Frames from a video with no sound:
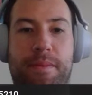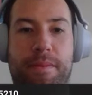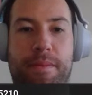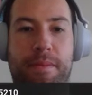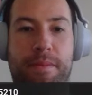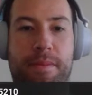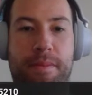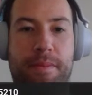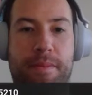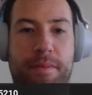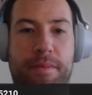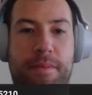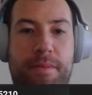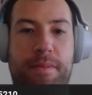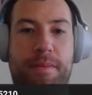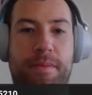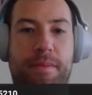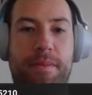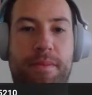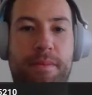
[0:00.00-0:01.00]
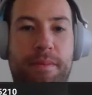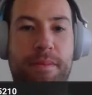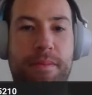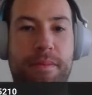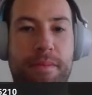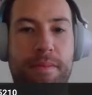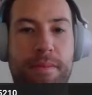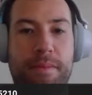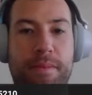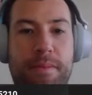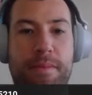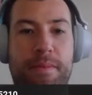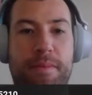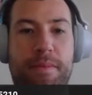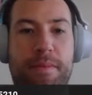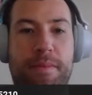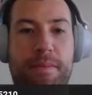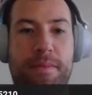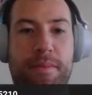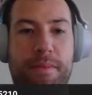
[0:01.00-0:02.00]

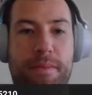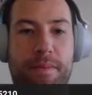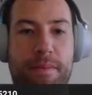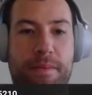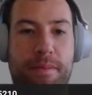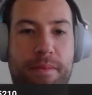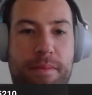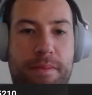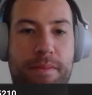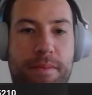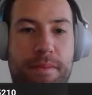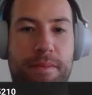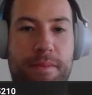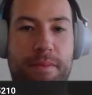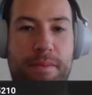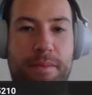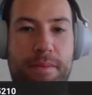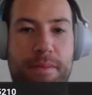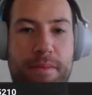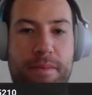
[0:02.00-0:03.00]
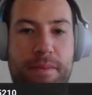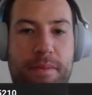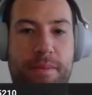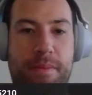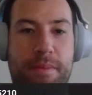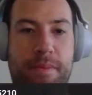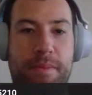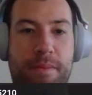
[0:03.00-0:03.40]
This person isn't speaking.